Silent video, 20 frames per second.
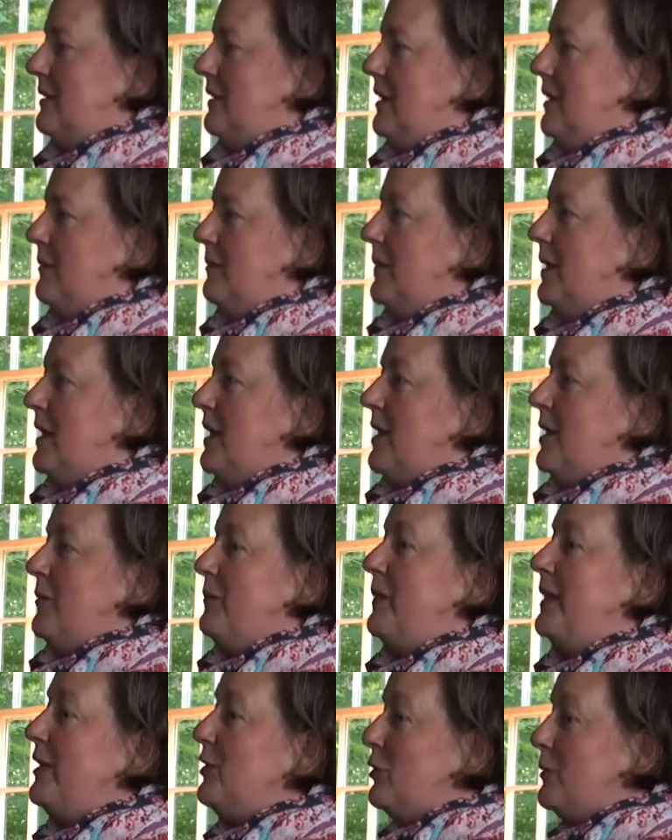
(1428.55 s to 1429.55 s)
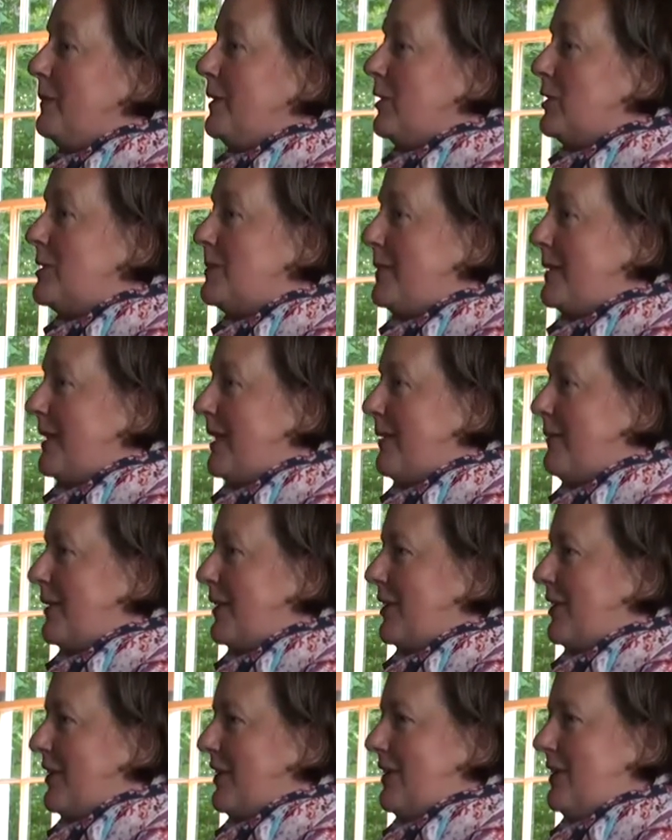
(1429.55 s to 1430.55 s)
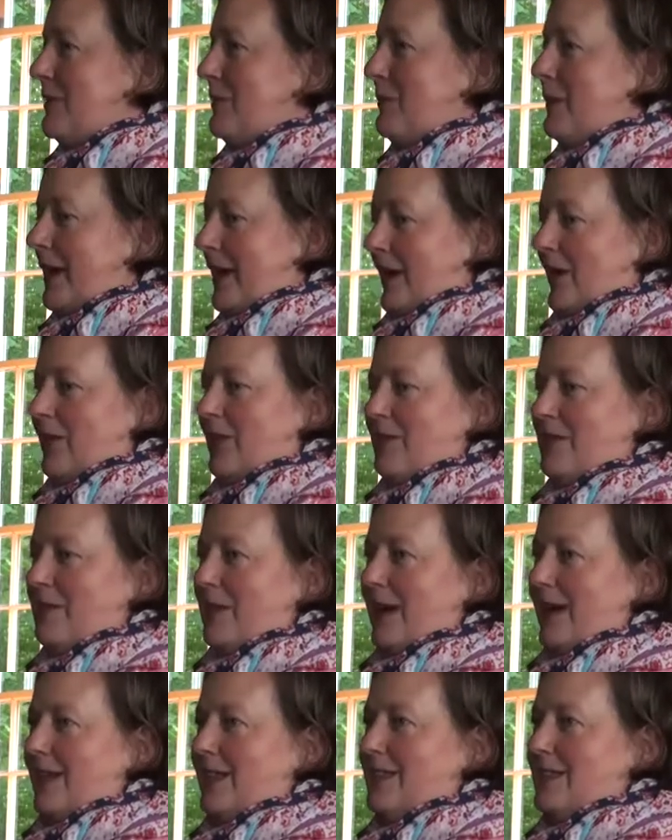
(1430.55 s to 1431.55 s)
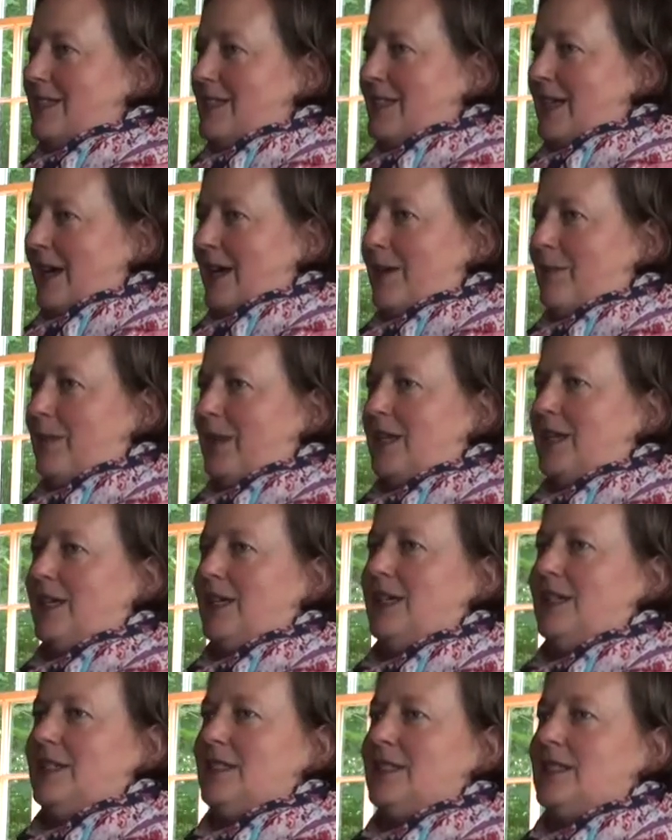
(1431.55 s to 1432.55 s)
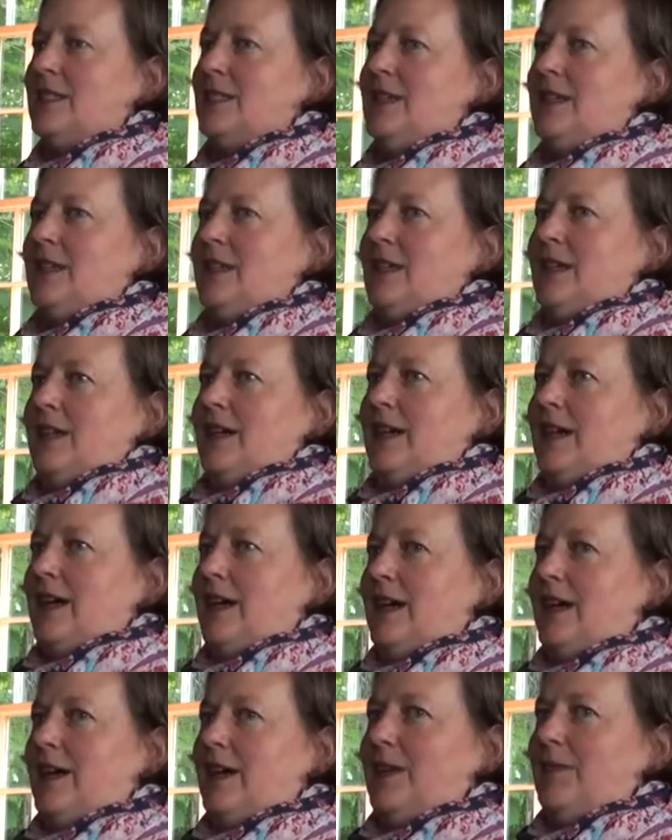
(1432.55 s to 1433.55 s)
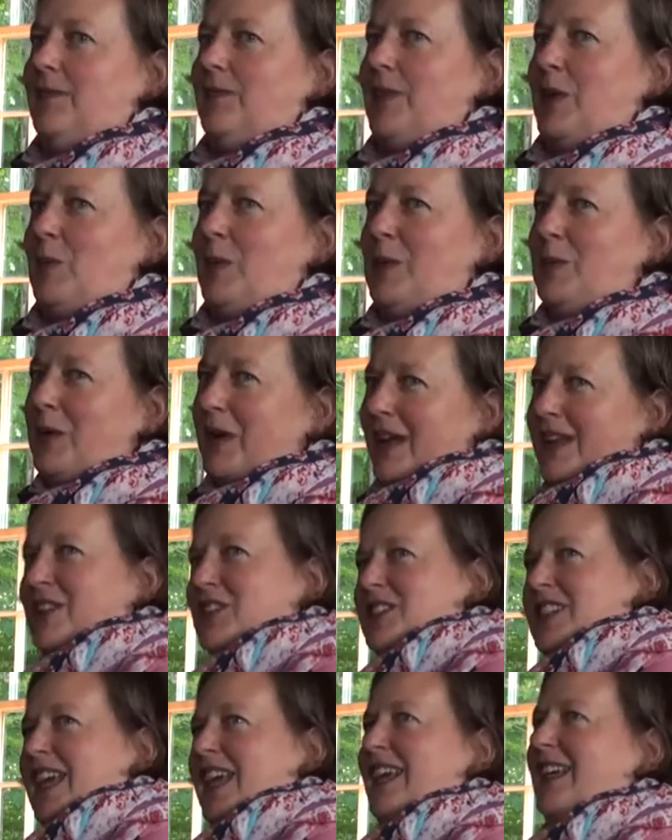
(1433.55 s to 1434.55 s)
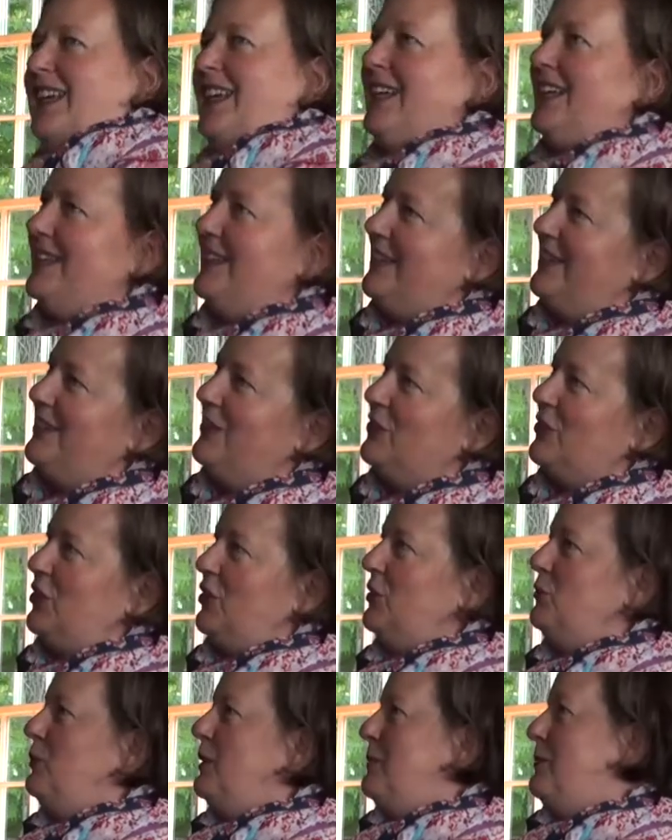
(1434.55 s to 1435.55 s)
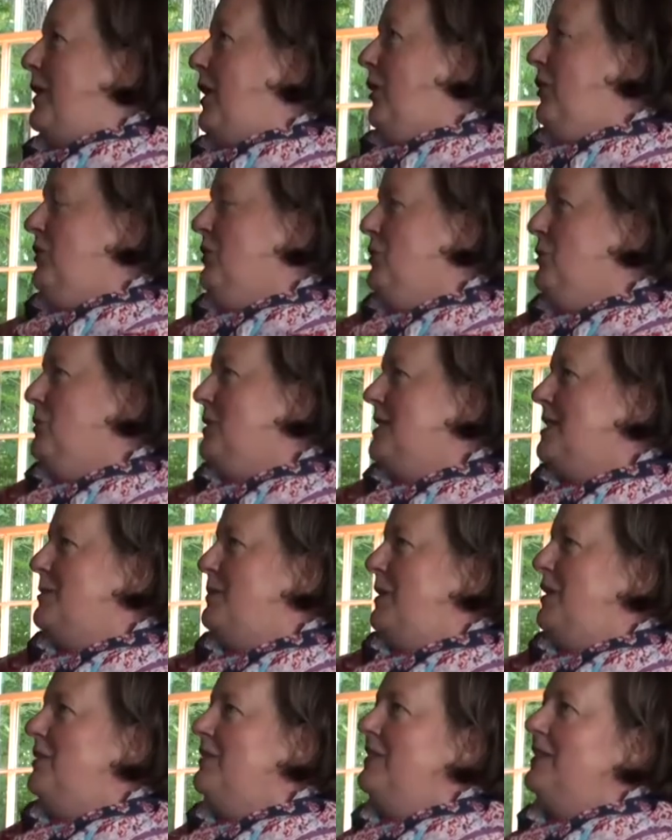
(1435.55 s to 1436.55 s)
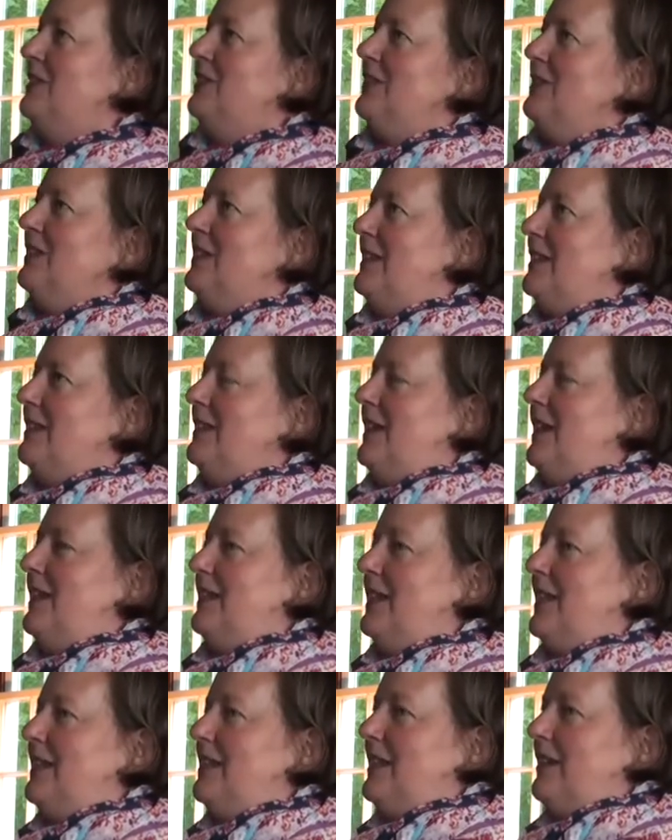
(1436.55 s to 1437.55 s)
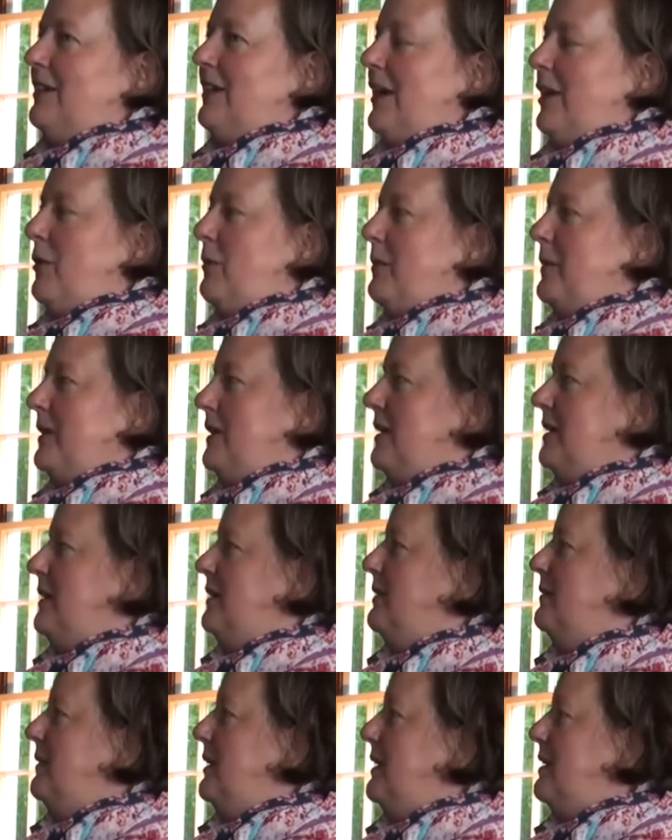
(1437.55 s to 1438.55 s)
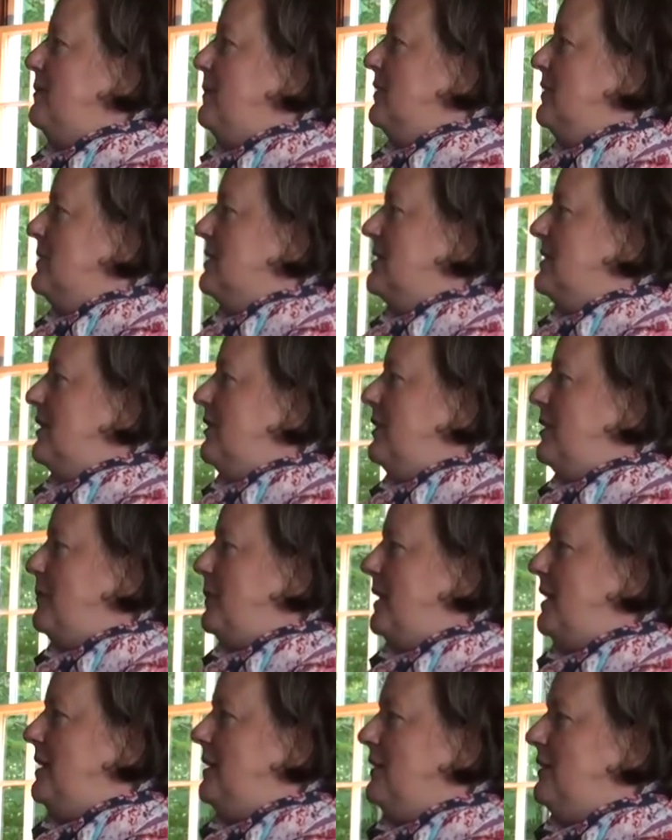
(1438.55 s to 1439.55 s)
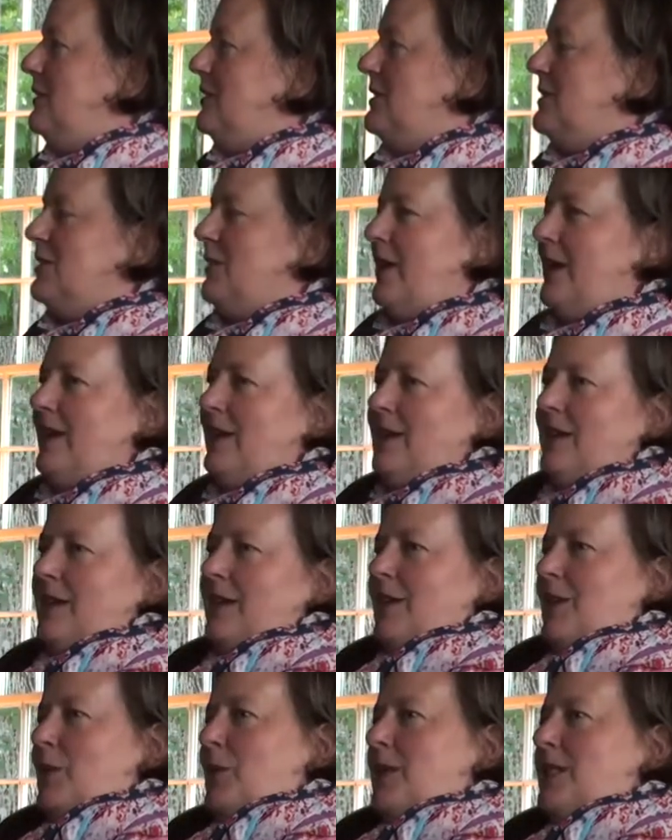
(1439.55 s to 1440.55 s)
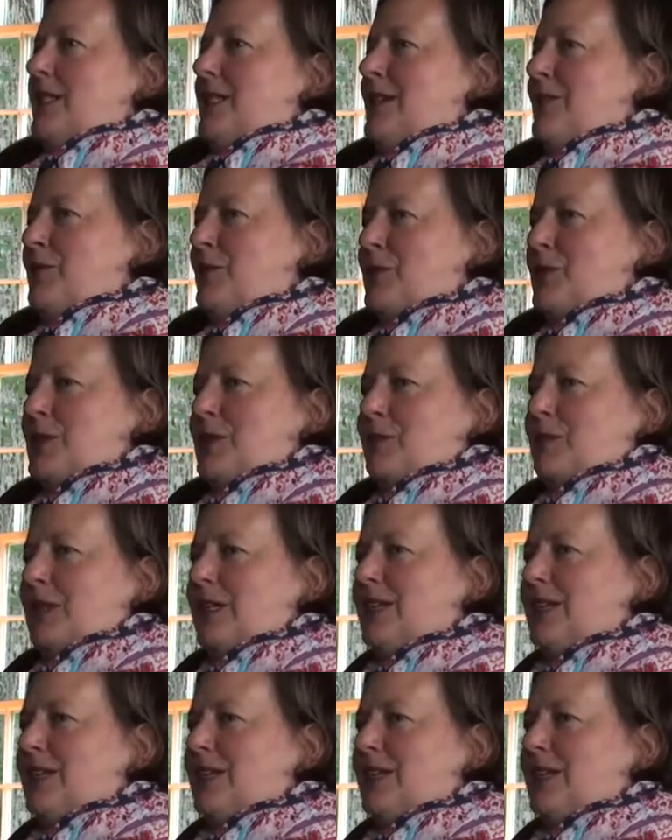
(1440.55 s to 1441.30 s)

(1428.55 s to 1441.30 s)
Um, Peter Mills became a good pal of mine at this time because uh, we were entertaining, you know, could we partner with Speerville and, and get their help in mill startup here? So I went to him for some